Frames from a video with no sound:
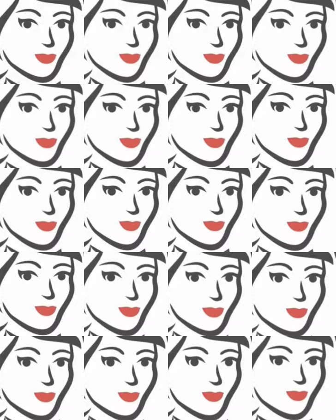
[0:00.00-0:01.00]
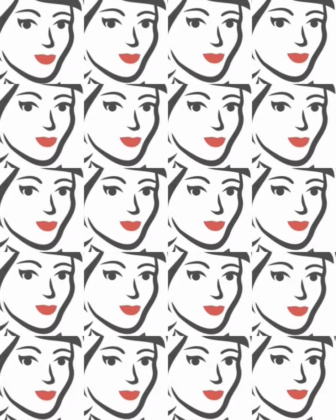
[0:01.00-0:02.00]
So to answer the
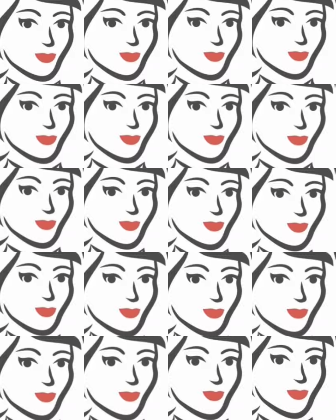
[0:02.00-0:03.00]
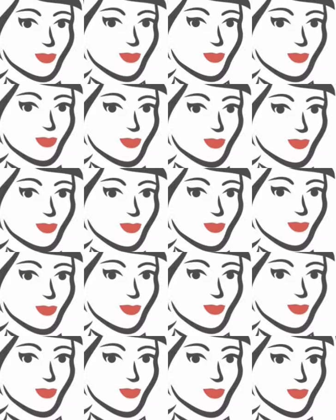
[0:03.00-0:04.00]
bigger question,
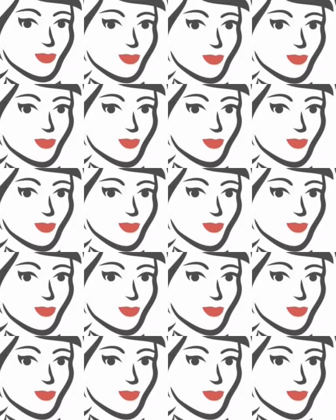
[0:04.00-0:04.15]
why,